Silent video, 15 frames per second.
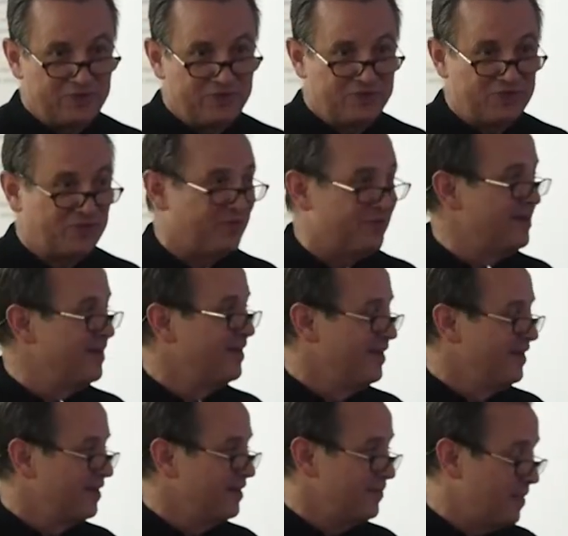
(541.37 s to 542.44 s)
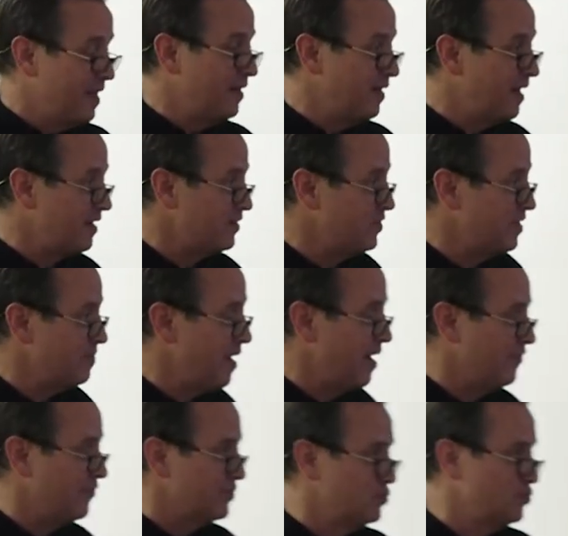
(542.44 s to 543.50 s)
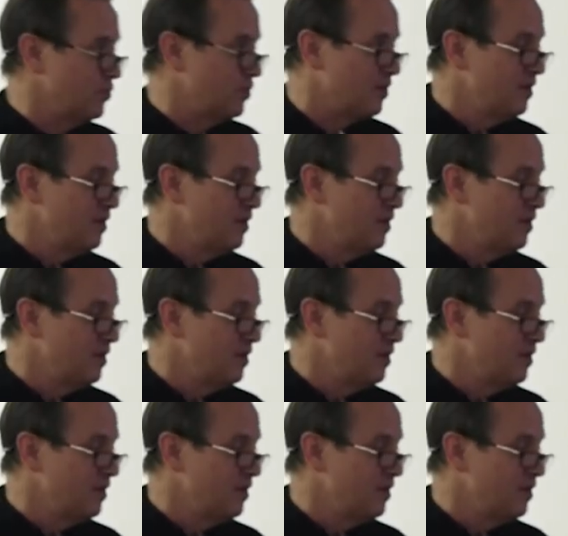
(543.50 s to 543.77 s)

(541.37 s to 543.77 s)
children, better than I treat mine for sure.